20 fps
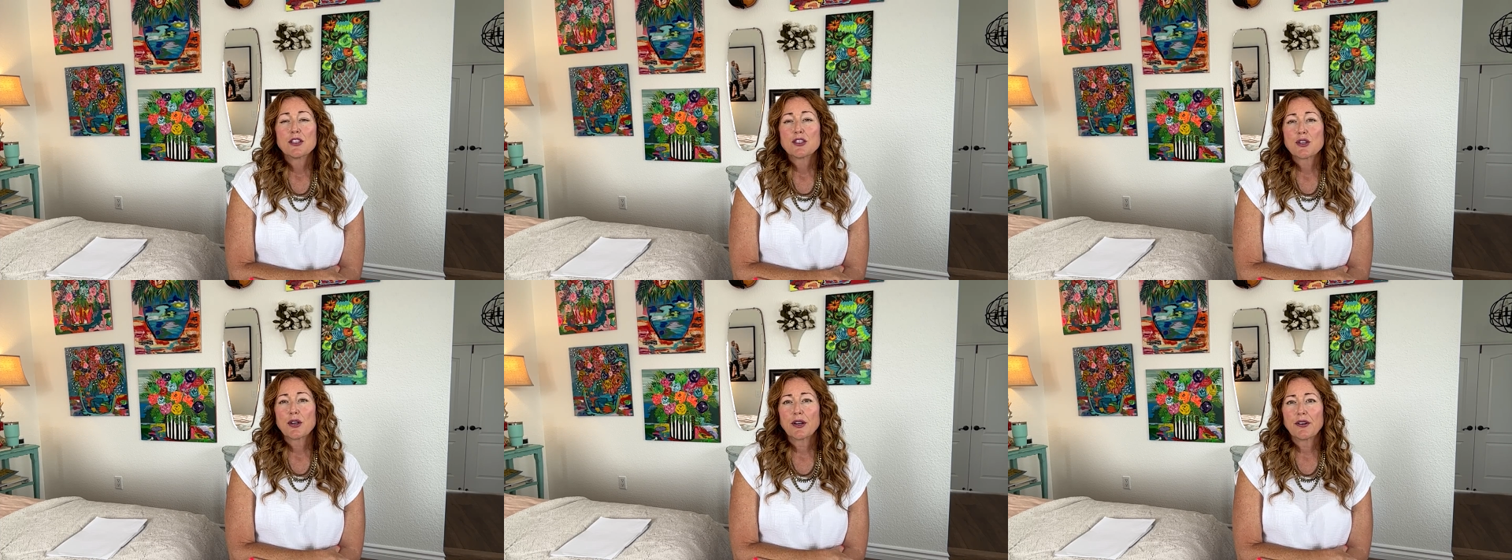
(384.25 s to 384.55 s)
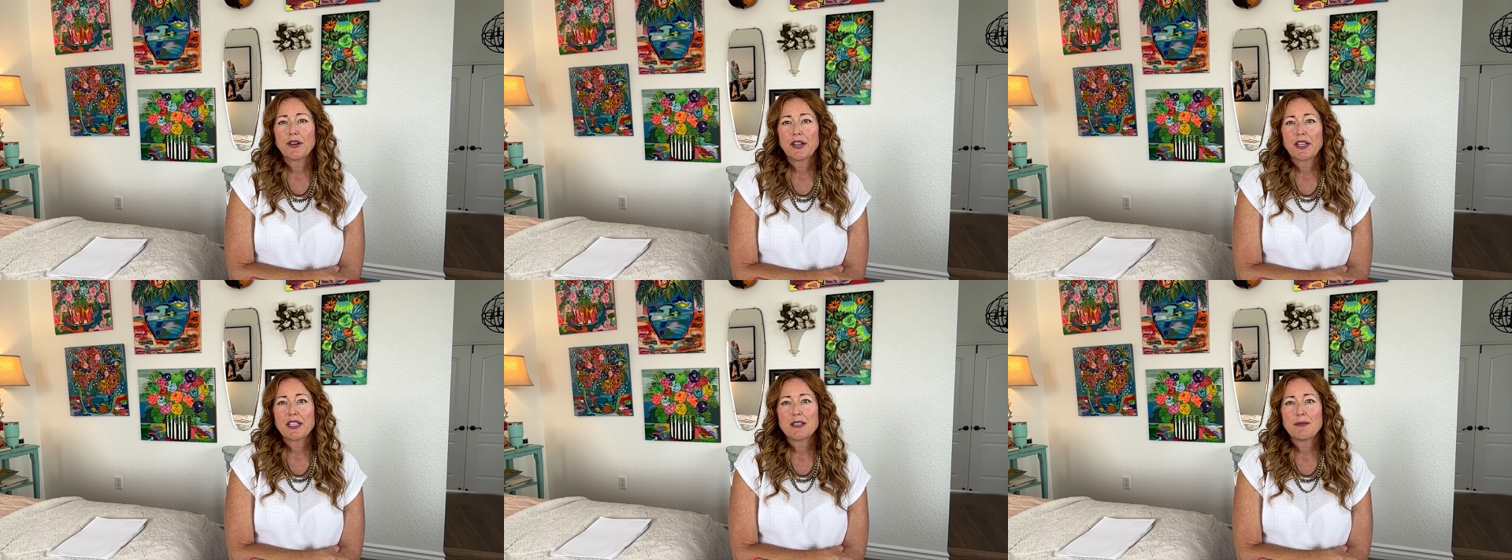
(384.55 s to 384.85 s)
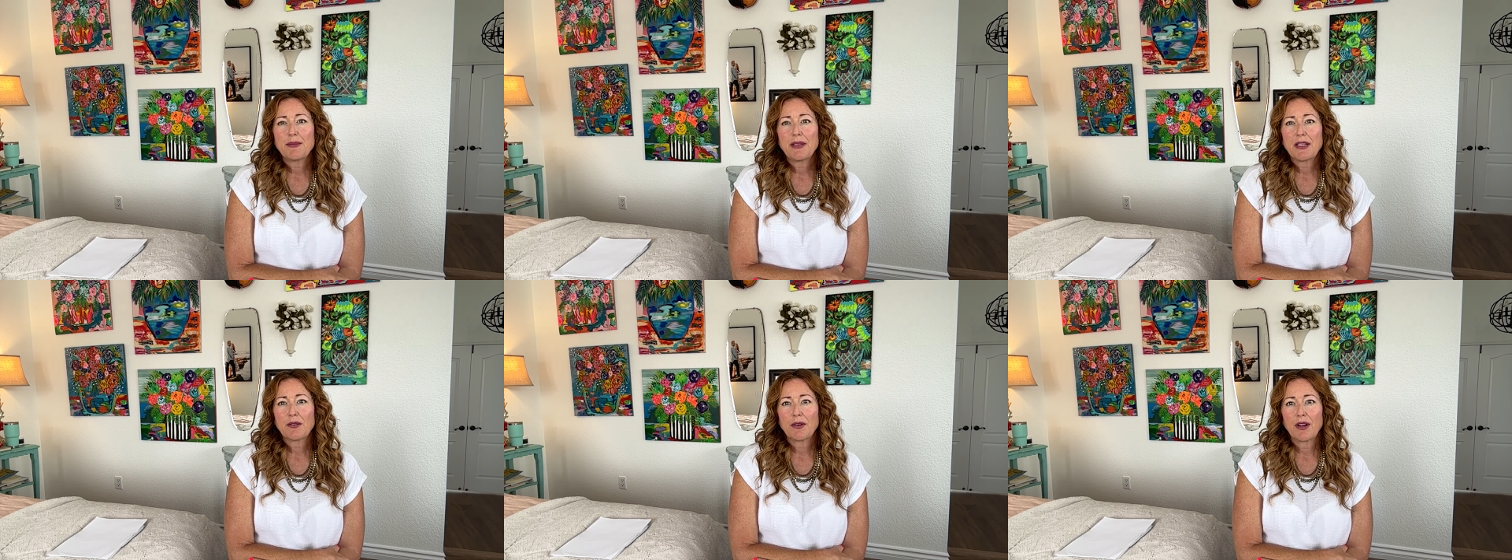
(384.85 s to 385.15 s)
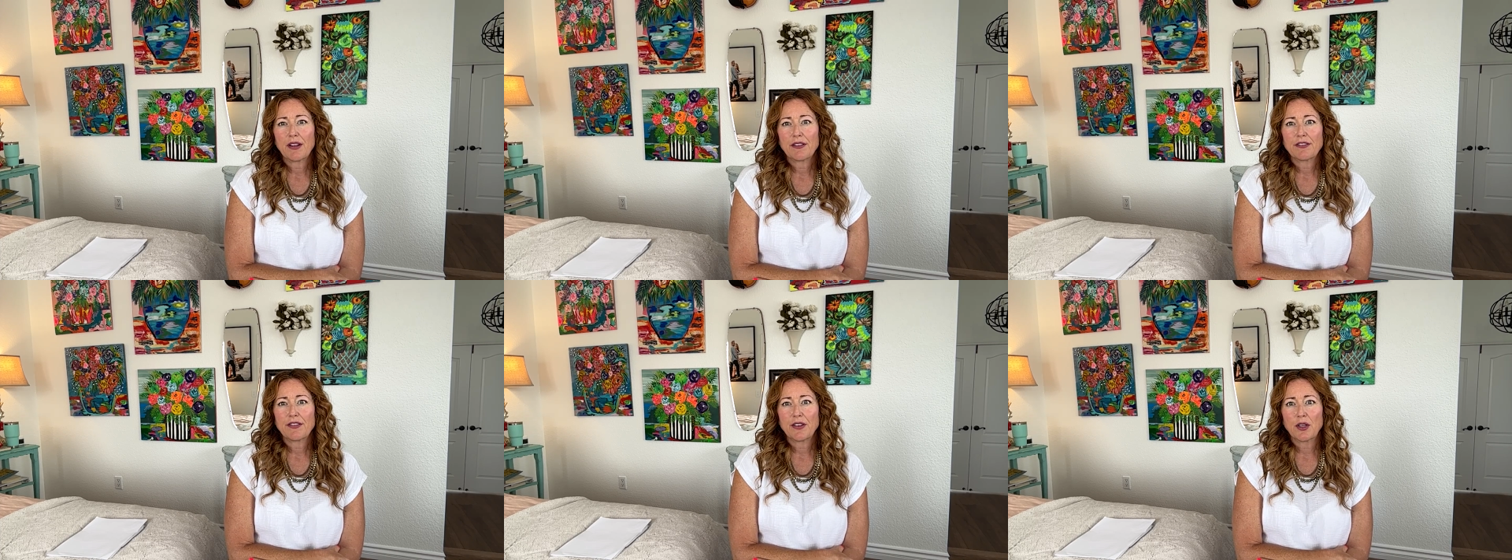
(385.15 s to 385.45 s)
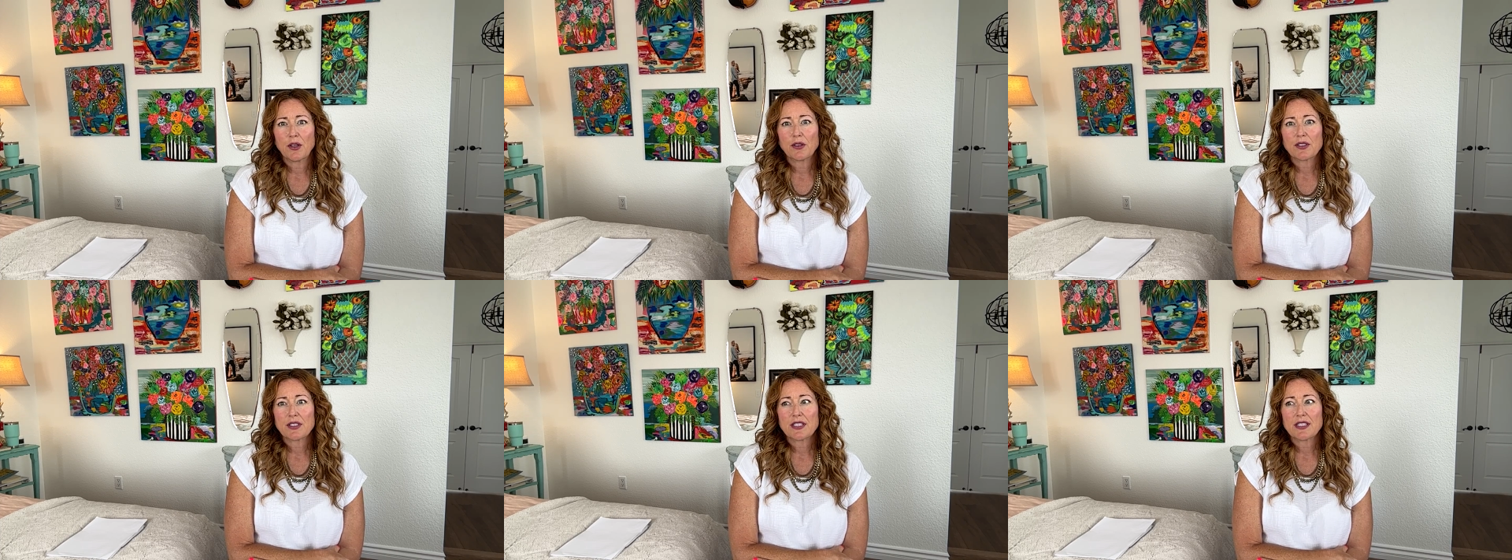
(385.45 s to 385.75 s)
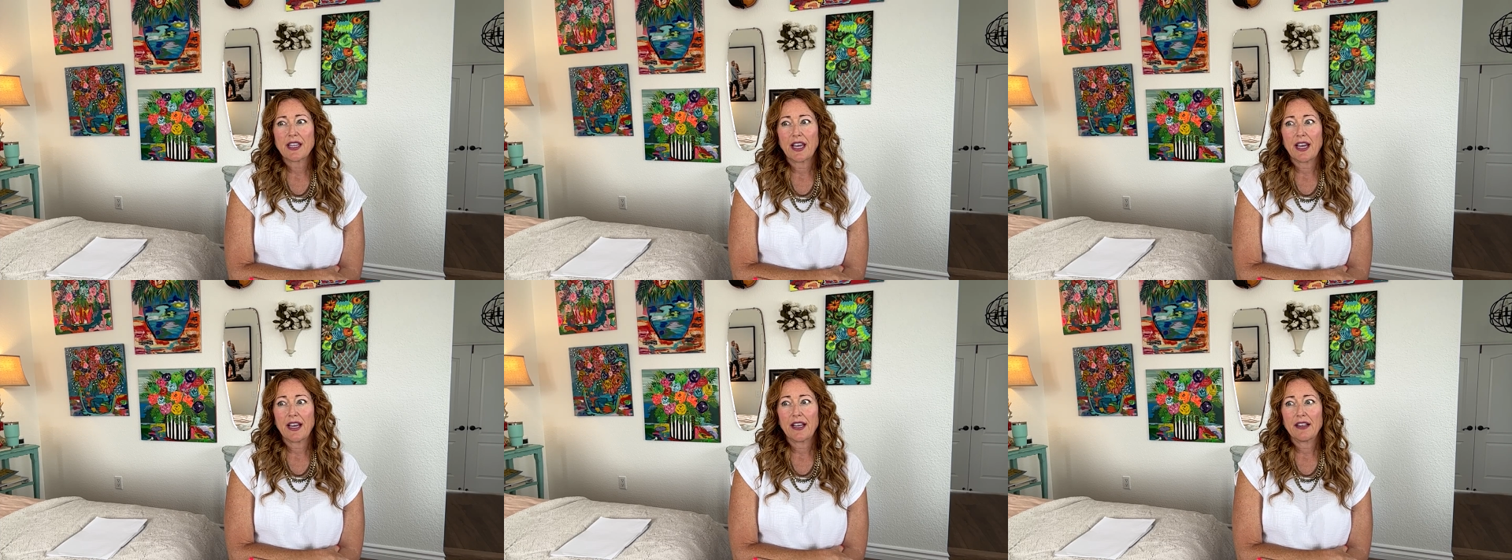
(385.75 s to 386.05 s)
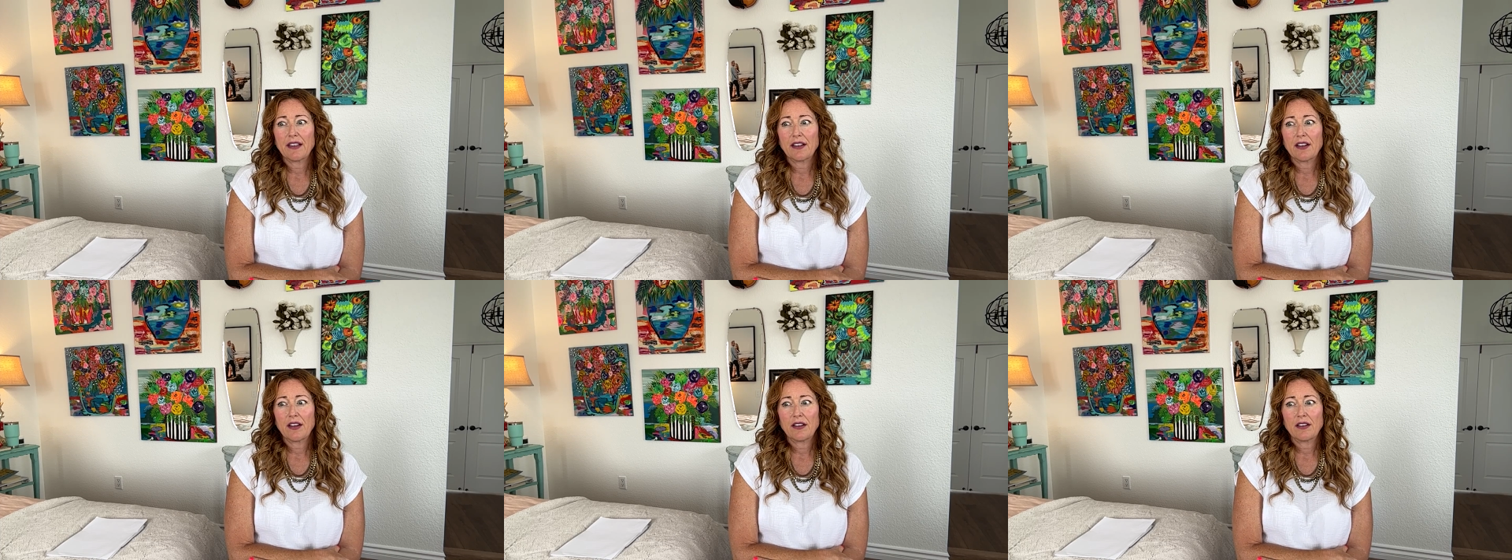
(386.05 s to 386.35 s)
triggering to be around folks that